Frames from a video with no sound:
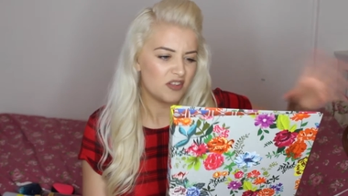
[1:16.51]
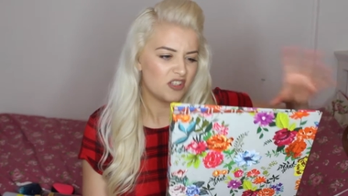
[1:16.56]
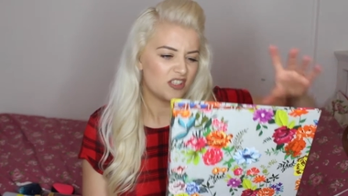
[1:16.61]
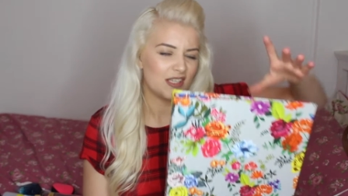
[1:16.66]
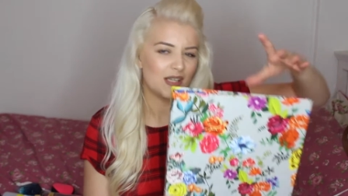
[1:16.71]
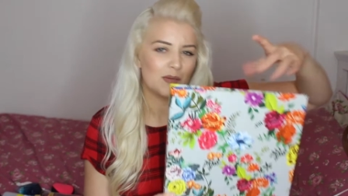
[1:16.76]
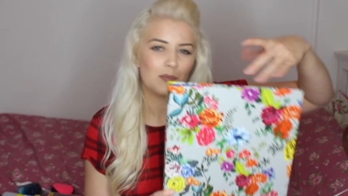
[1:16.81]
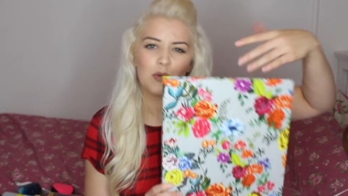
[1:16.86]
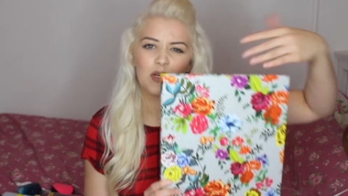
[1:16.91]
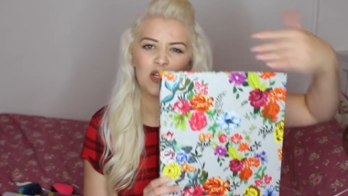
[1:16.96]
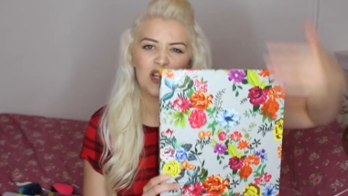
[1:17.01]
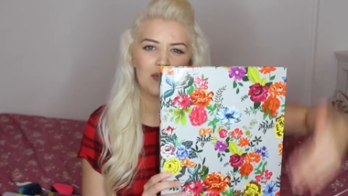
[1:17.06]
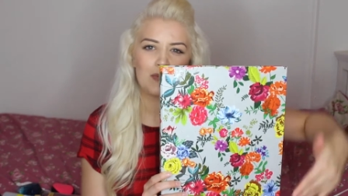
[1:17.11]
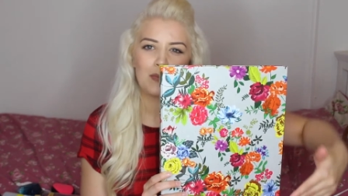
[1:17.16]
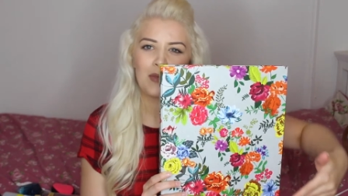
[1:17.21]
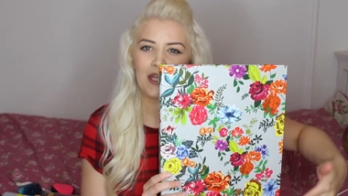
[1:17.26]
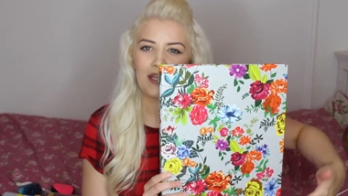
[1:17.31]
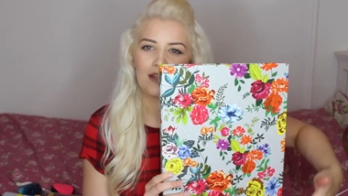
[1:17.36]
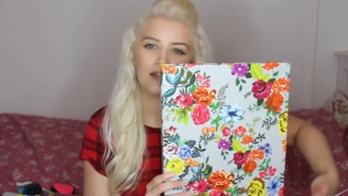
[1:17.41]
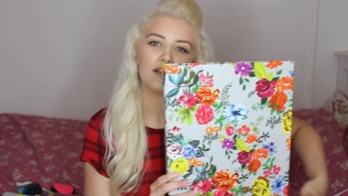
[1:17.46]
it's like plain
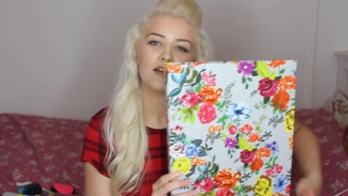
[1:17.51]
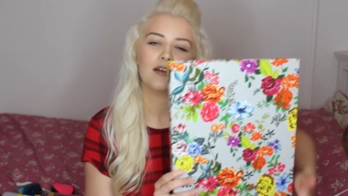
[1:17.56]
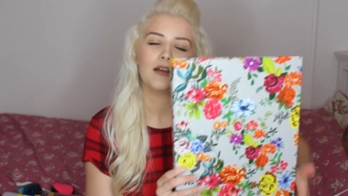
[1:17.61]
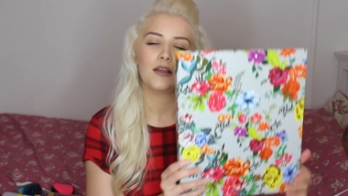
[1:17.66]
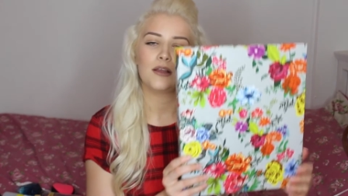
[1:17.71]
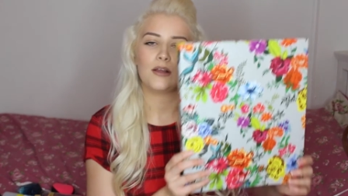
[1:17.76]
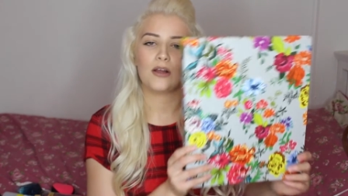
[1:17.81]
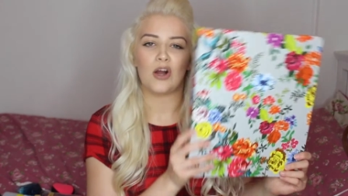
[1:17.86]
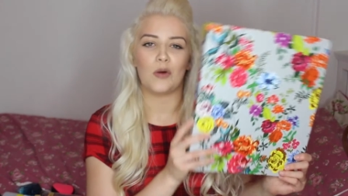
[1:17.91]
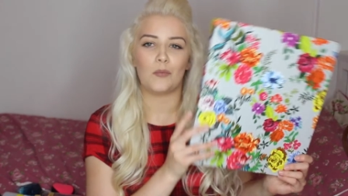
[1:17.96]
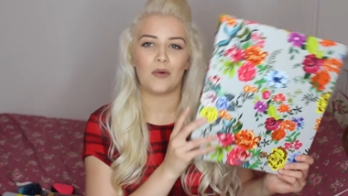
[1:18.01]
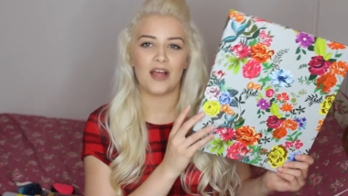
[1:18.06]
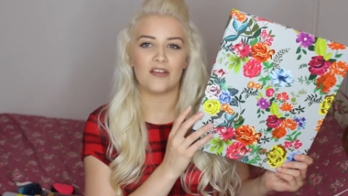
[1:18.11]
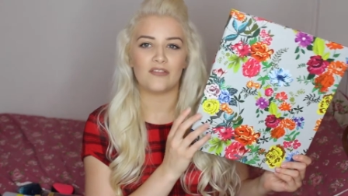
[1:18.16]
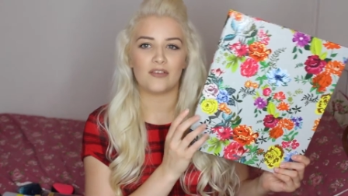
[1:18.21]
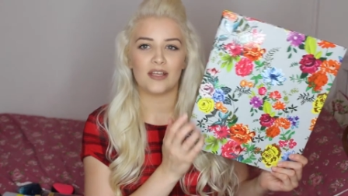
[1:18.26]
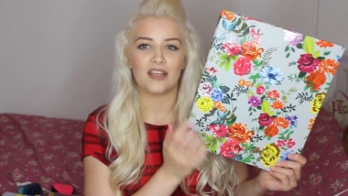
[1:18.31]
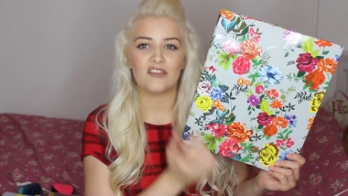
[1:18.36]
pink or whatever.